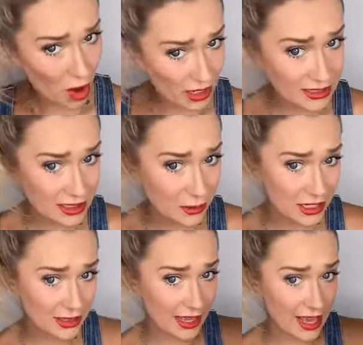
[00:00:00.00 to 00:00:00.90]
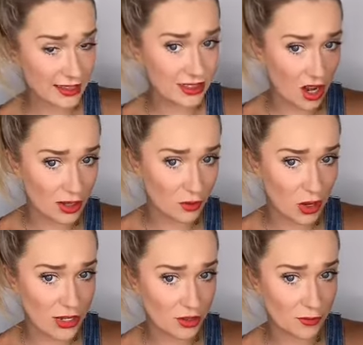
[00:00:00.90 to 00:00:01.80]
honestly, because again, it's not gonna
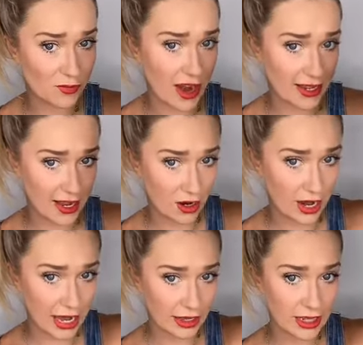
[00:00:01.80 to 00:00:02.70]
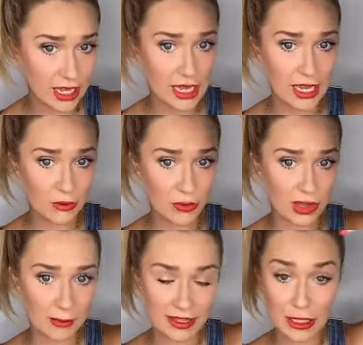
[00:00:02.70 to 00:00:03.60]
break your fine hair and it
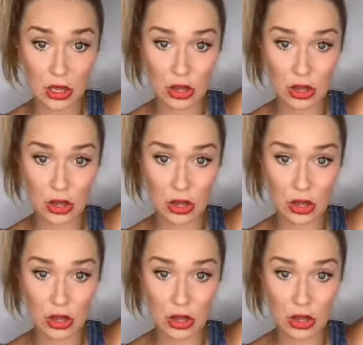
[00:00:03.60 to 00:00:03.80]
really makes it